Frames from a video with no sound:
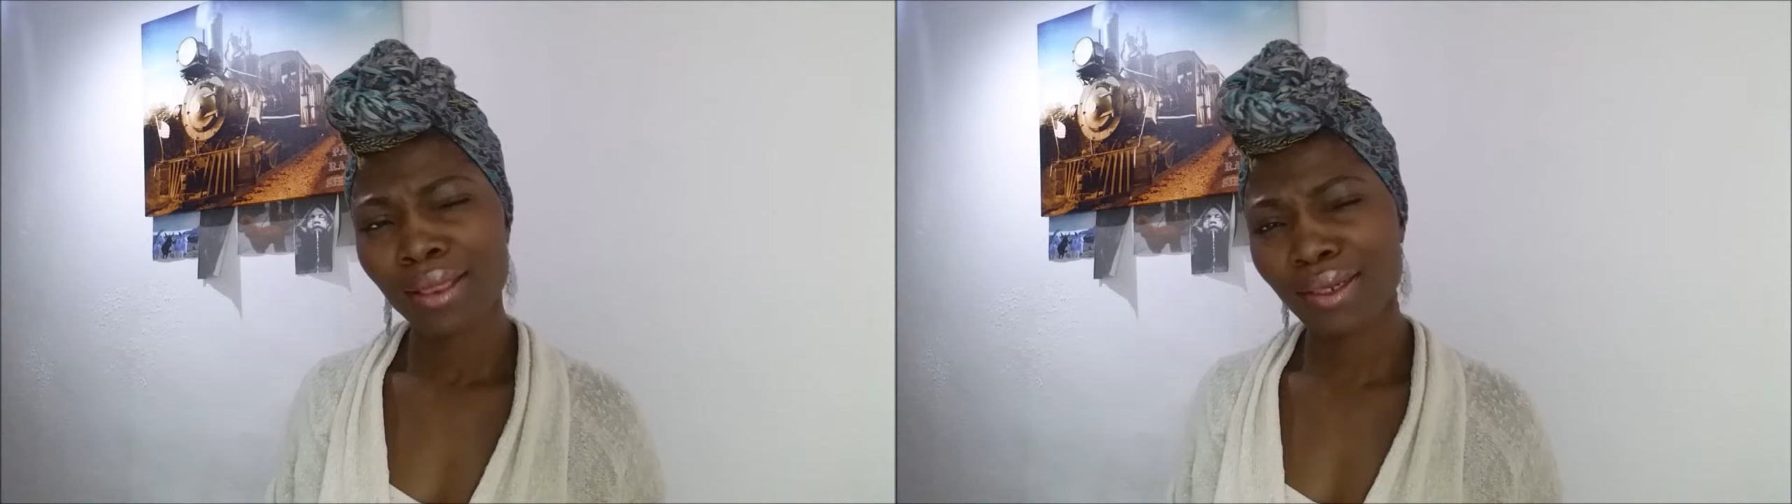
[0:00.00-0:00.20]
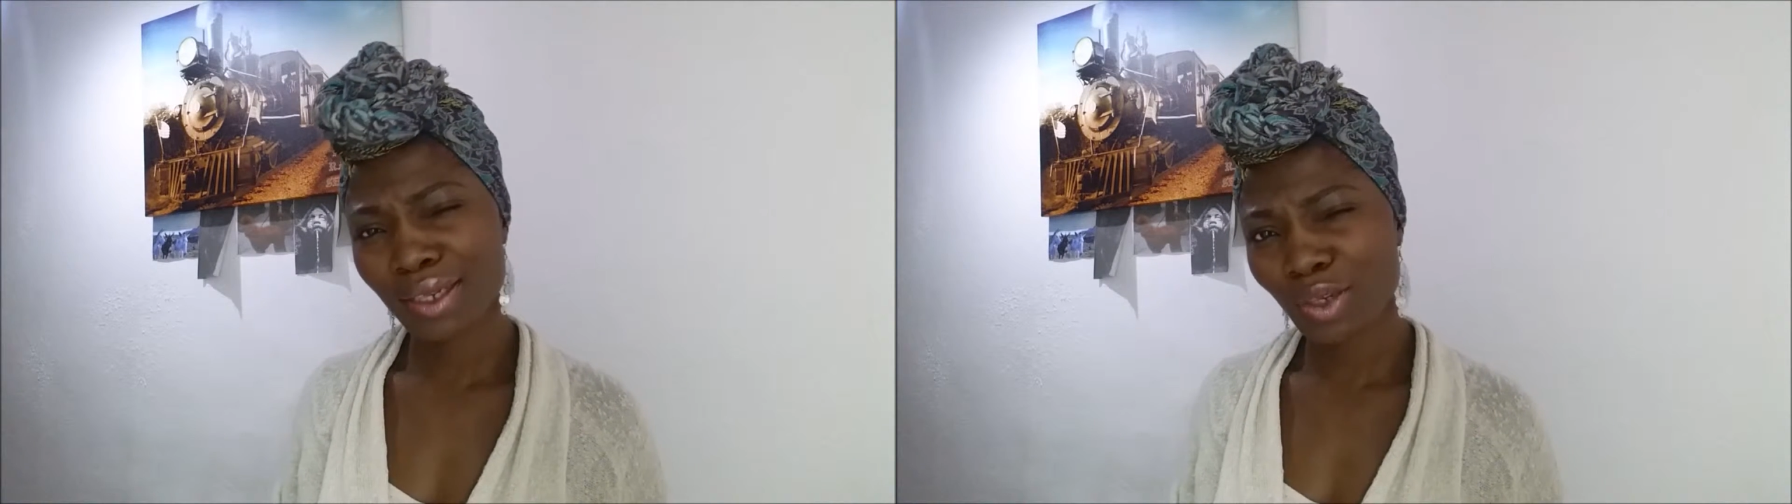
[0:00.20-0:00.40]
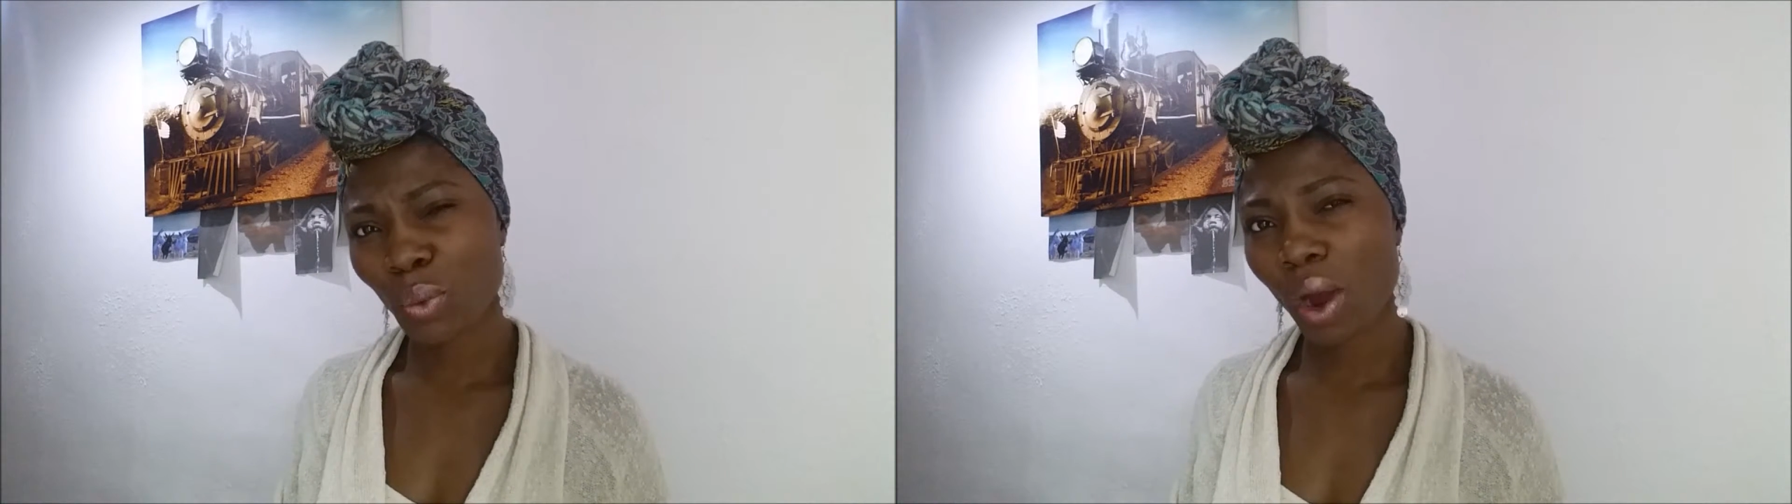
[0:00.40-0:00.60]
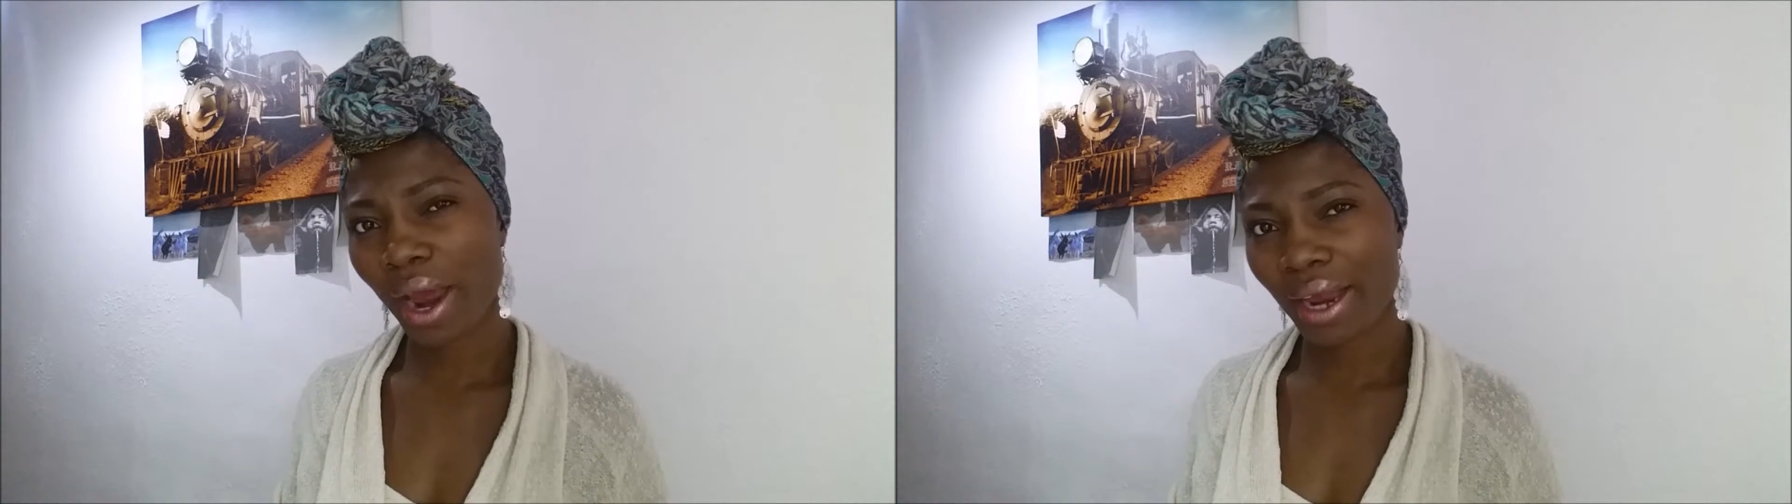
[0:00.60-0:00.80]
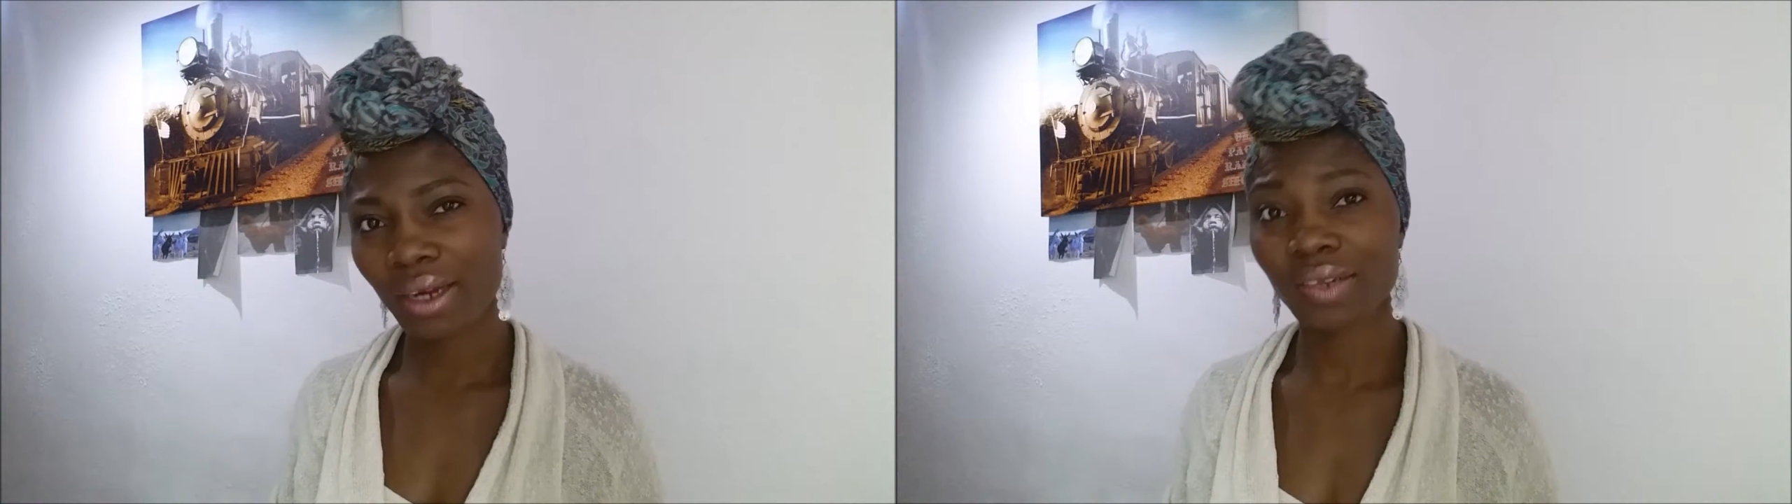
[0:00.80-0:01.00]
This is
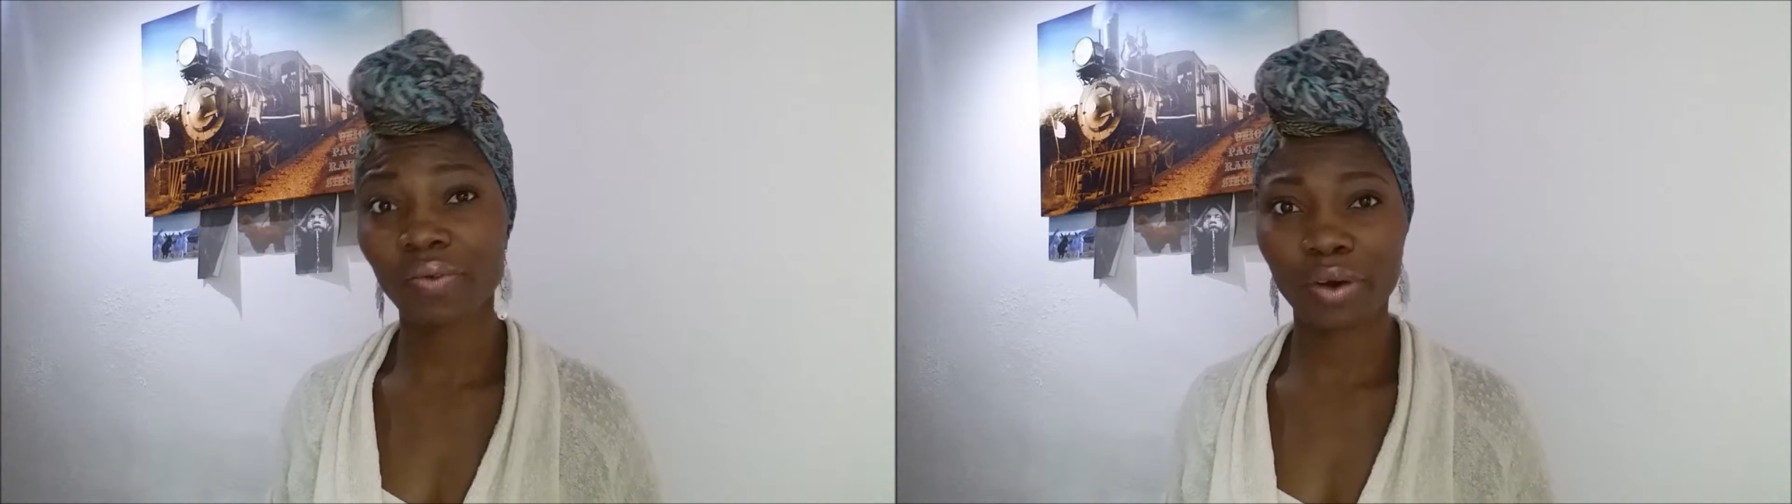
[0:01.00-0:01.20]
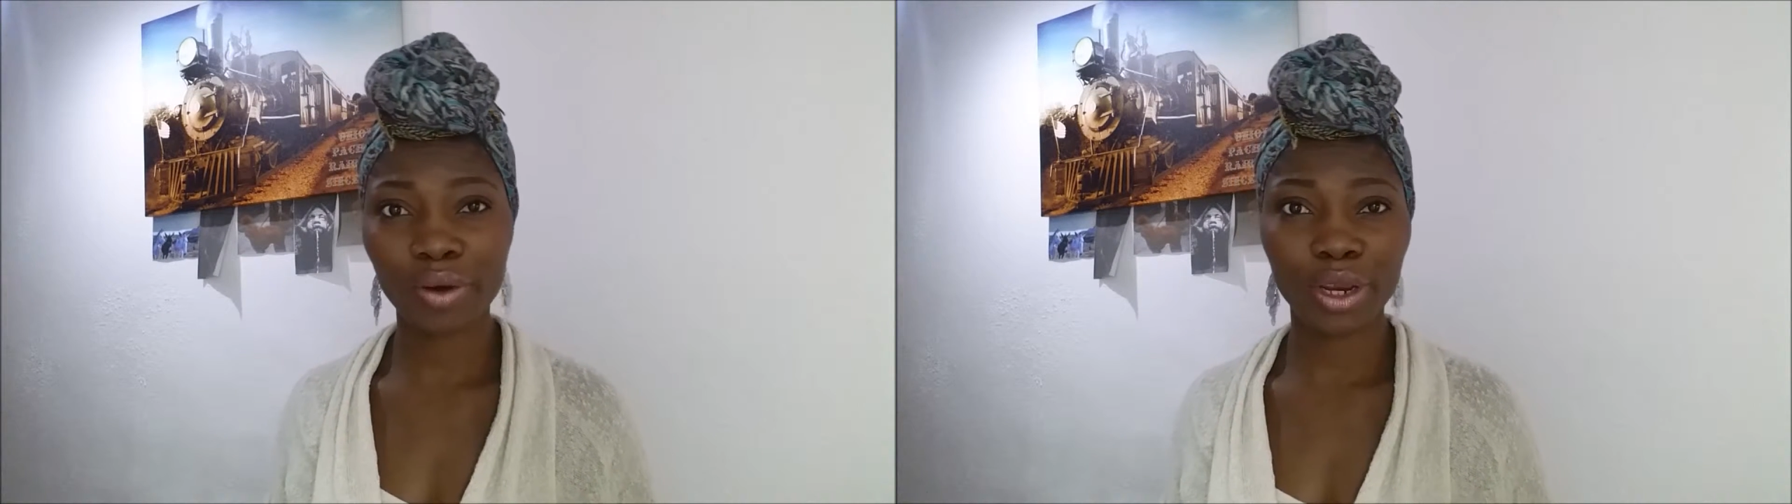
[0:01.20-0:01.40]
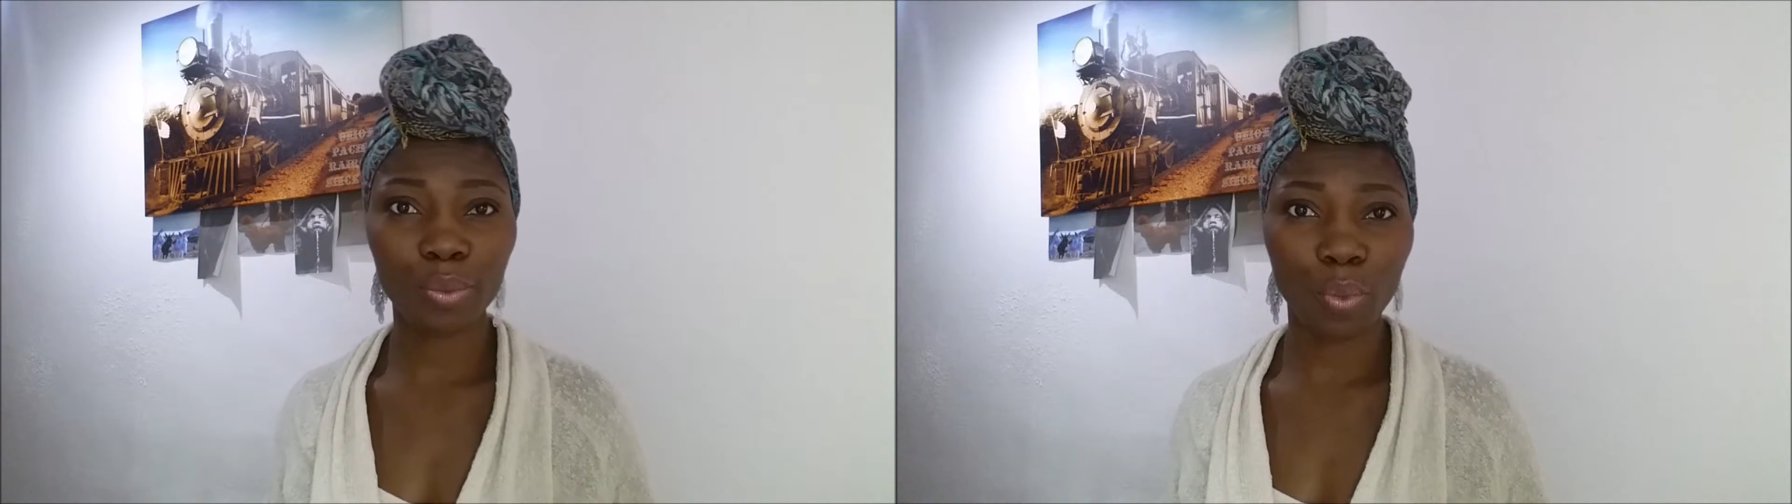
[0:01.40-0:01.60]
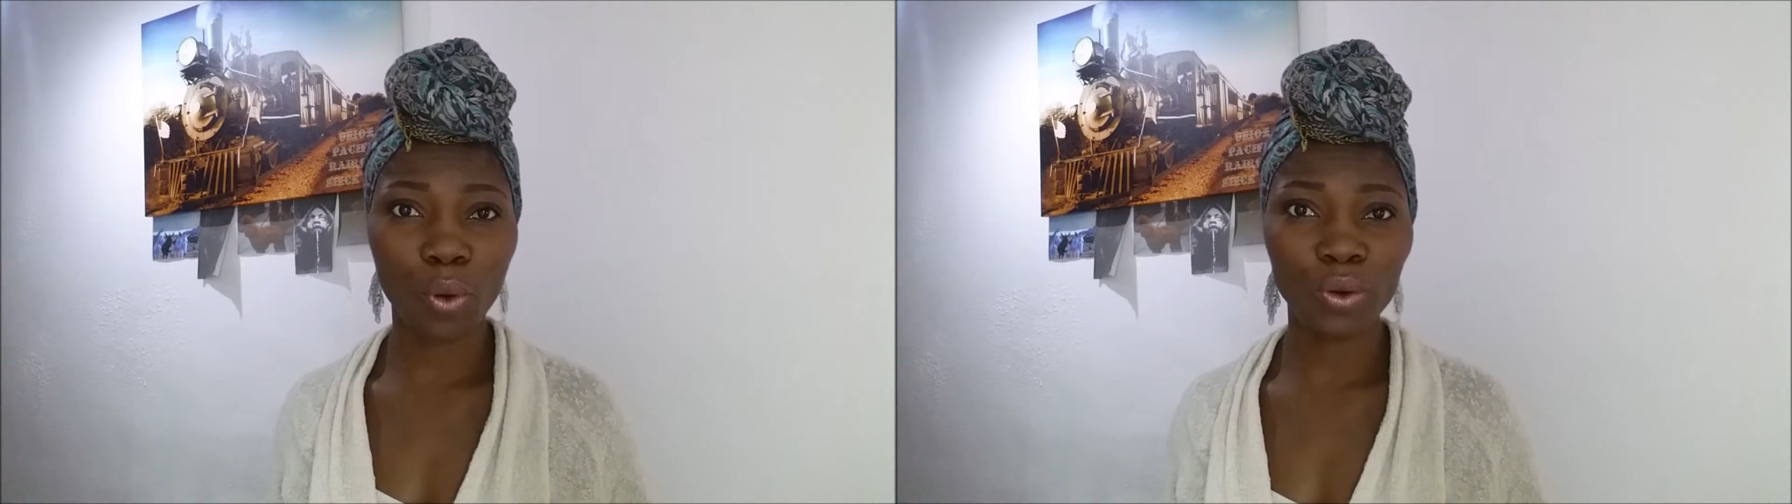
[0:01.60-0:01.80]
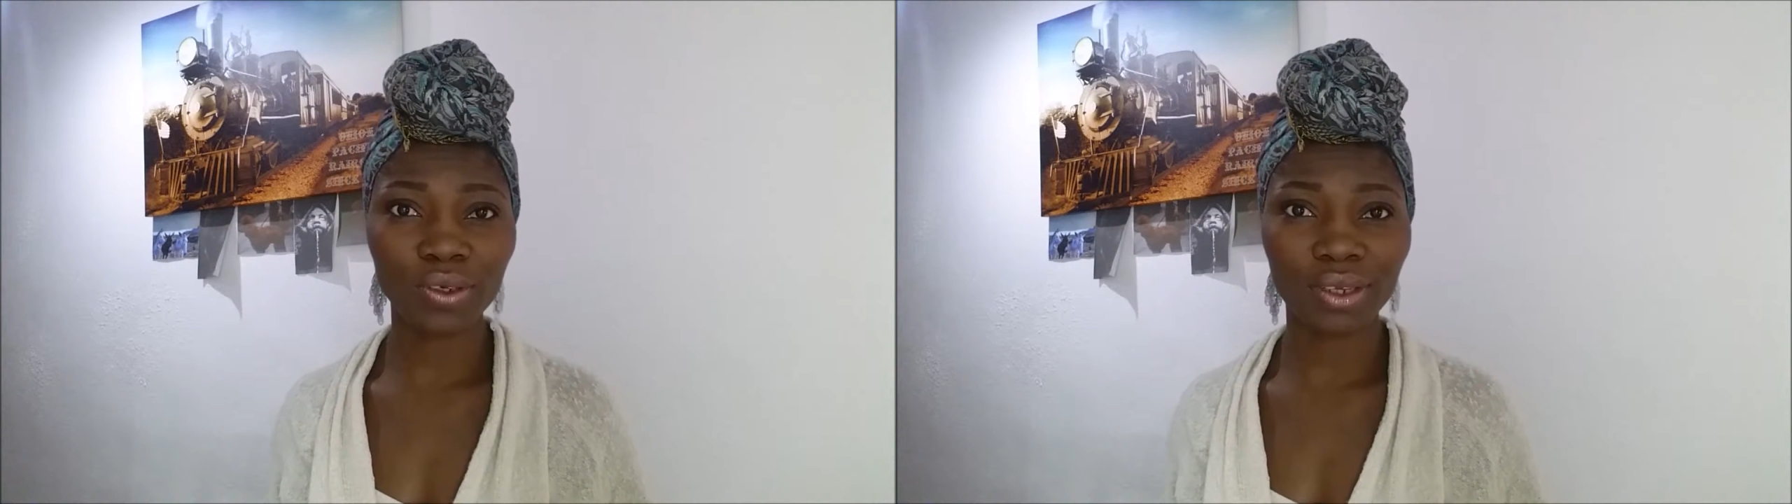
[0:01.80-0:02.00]
why it is very
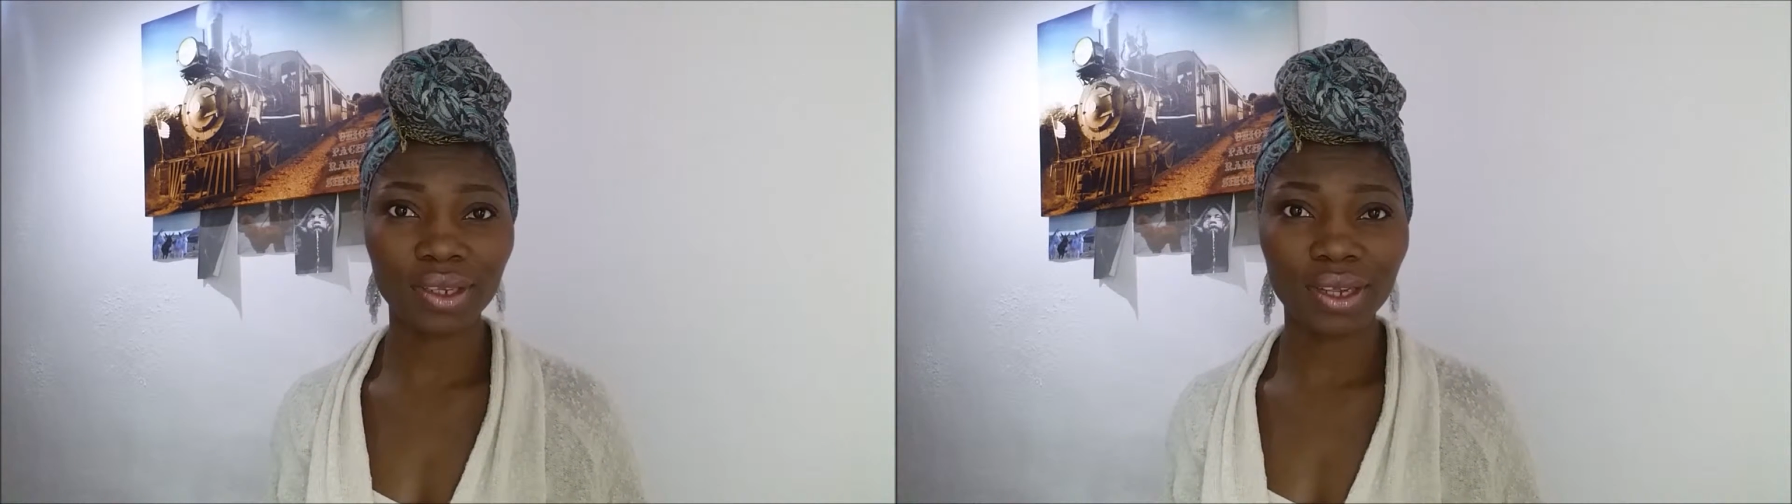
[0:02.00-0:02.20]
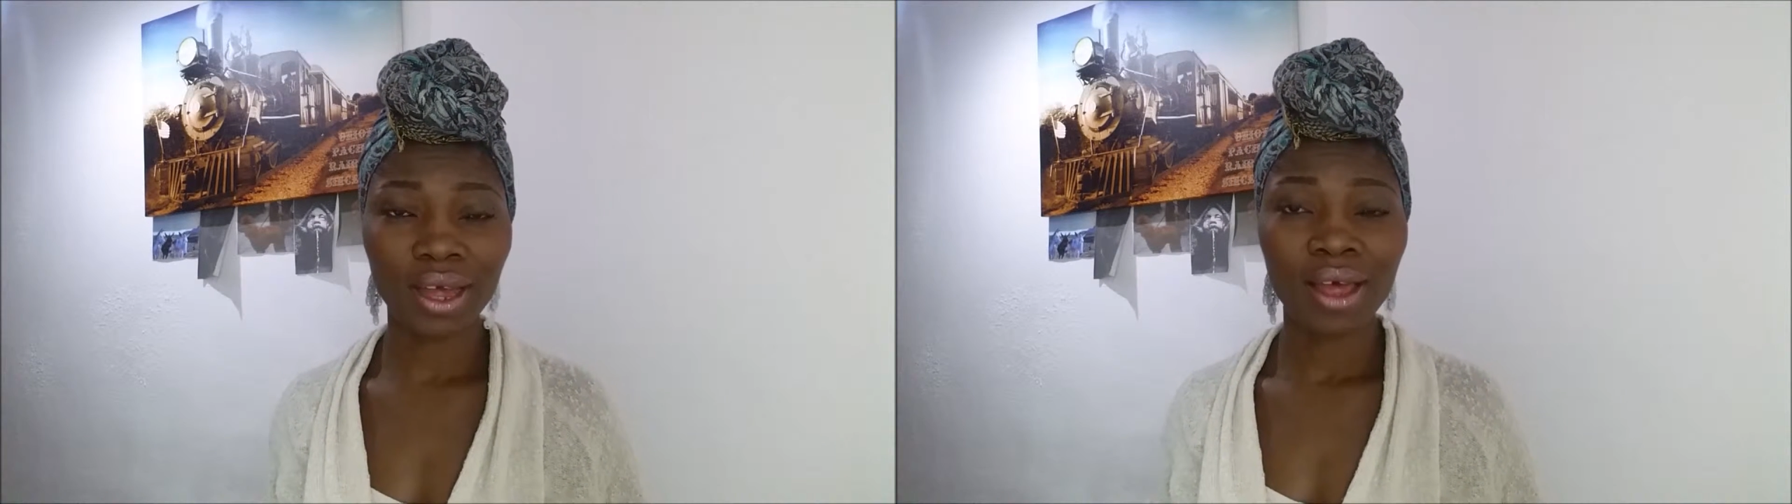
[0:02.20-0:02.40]
important